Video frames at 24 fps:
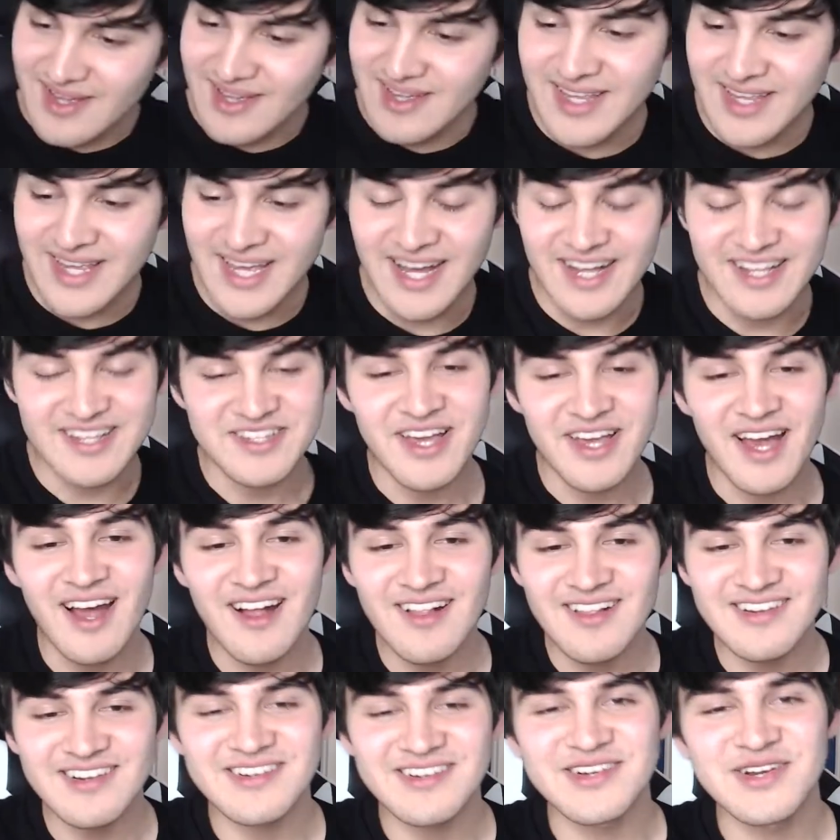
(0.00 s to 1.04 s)
Yeah,
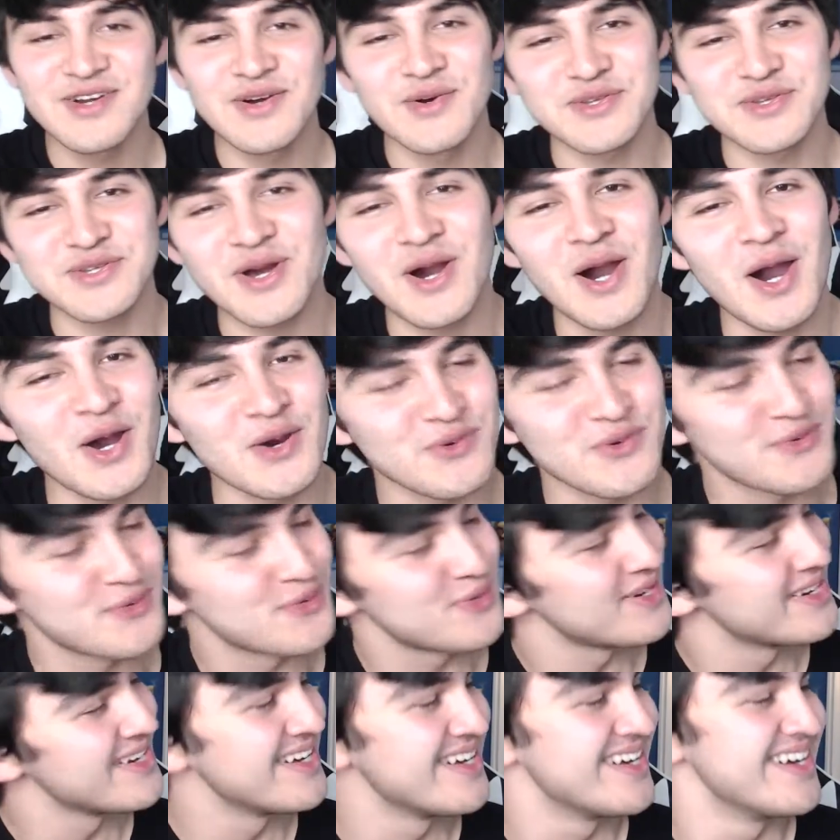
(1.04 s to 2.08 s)
Tyler goes off
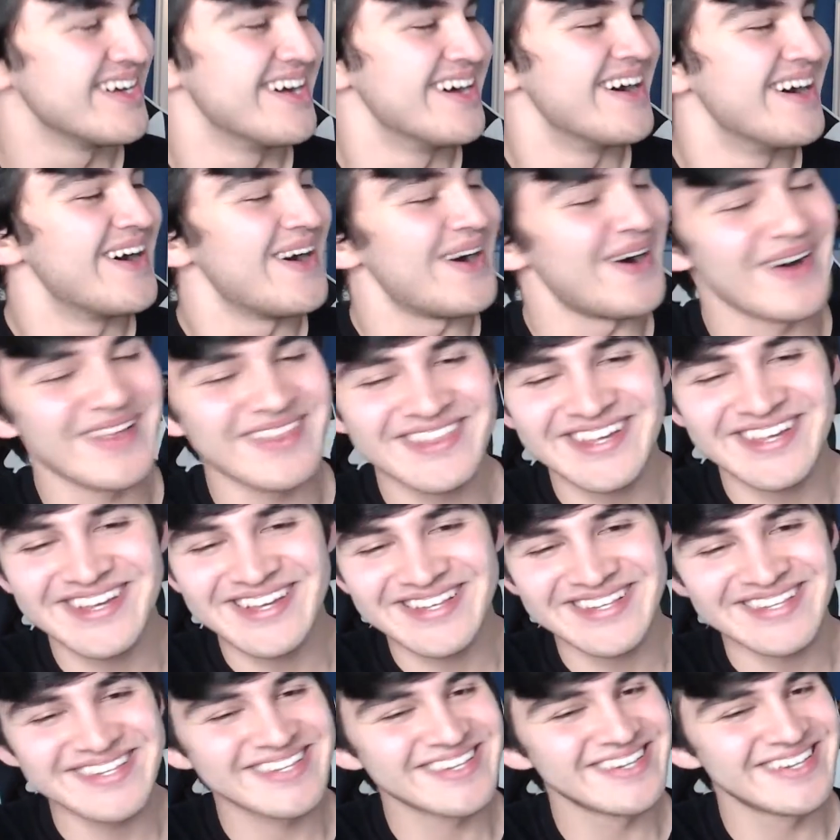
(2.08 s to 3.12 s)
on
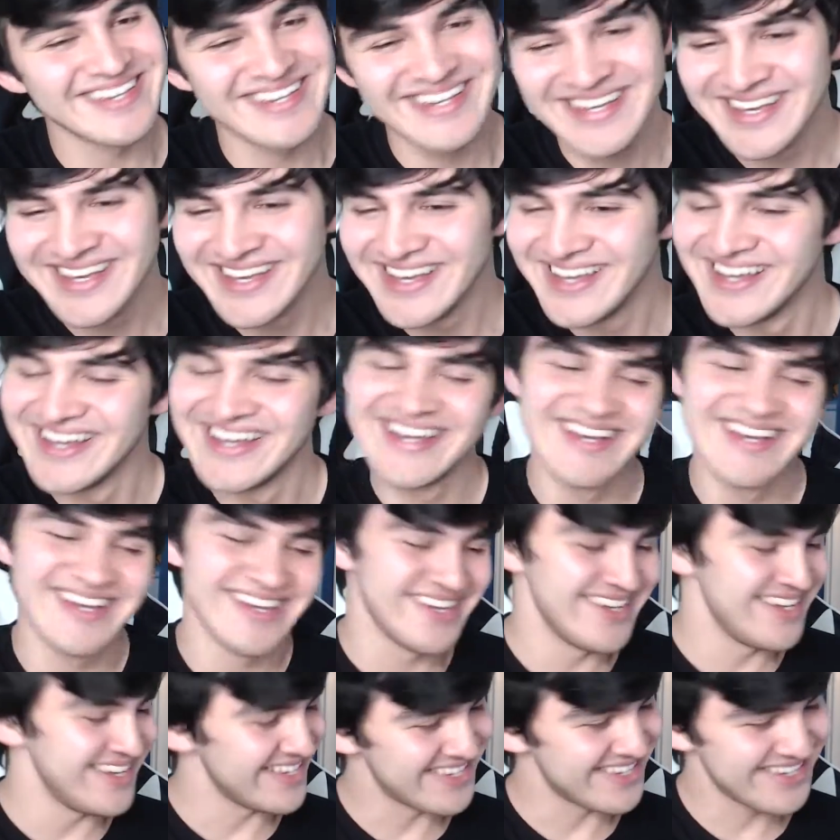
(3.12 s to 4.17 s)
this.
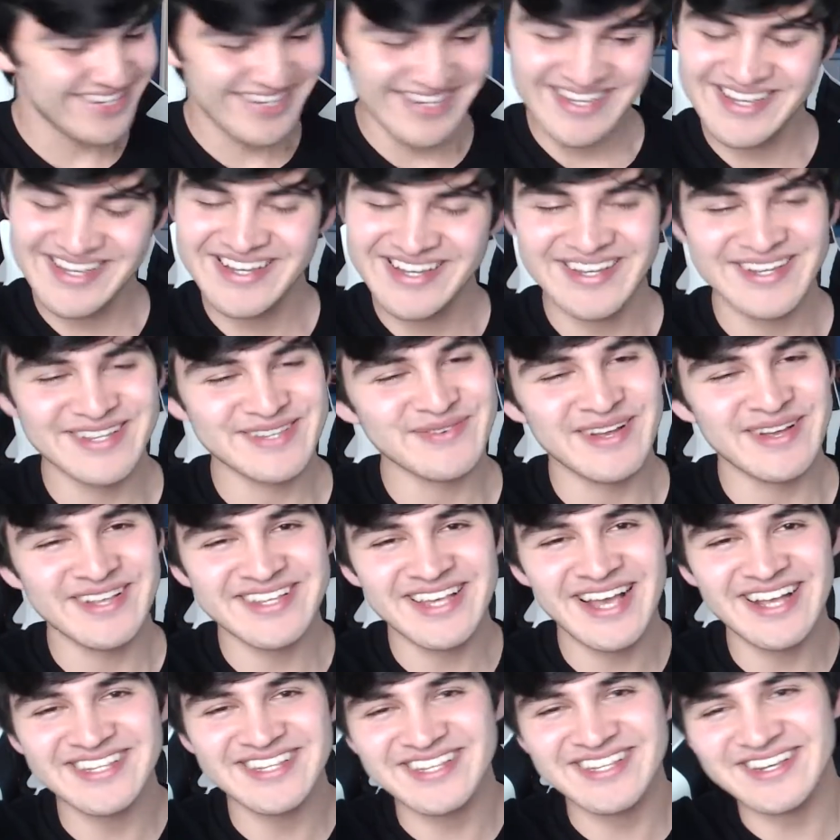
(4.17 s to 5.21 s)
It's
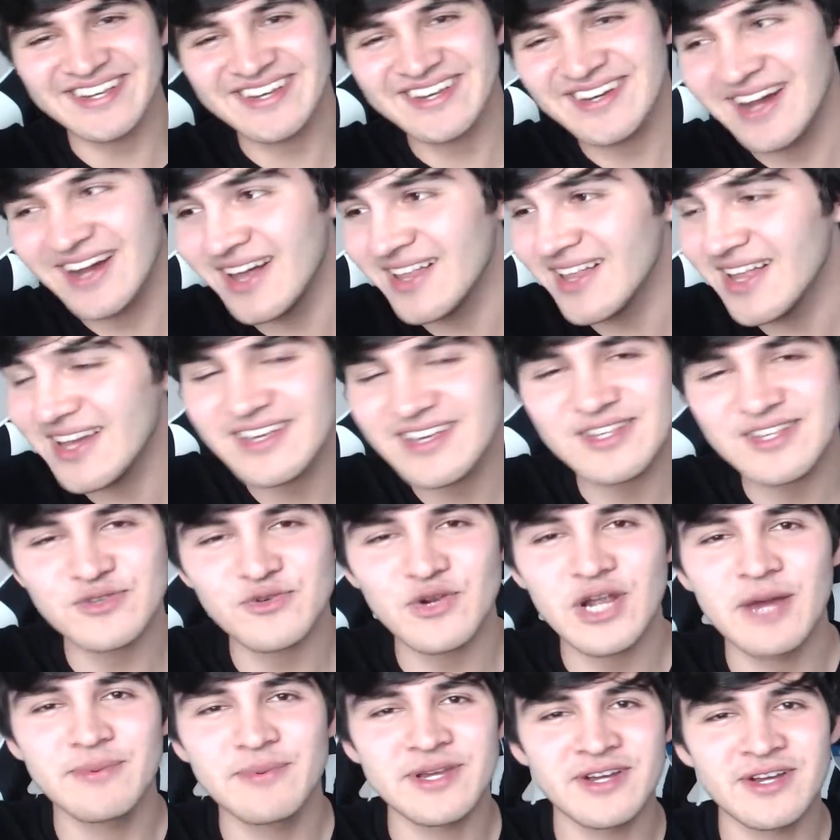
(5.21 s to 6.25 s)
fantastic. I like his
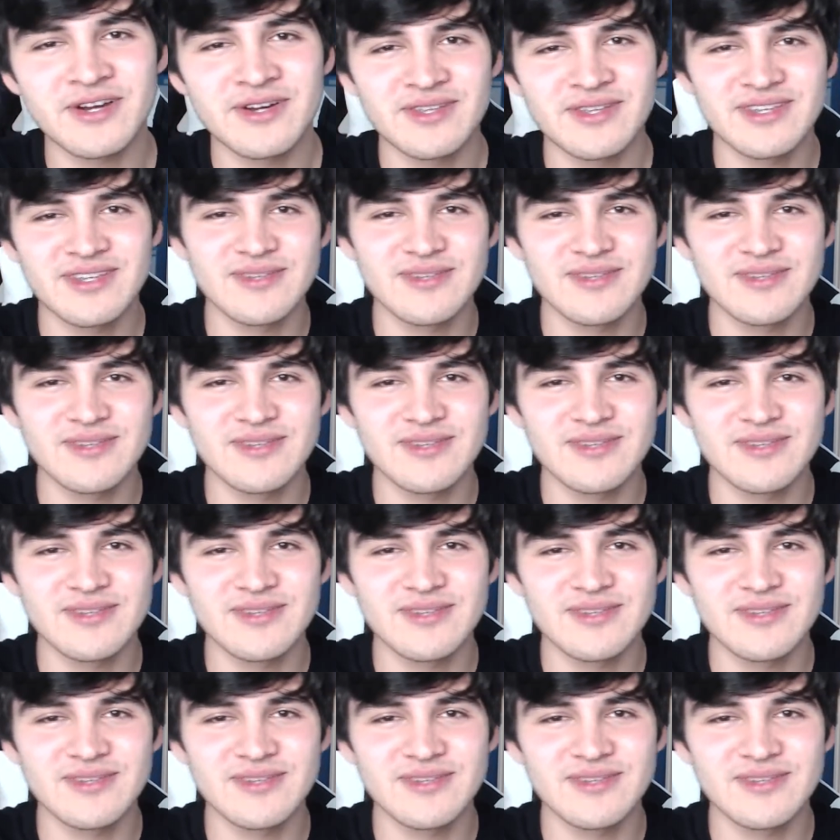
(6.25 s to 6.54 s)
rapping on this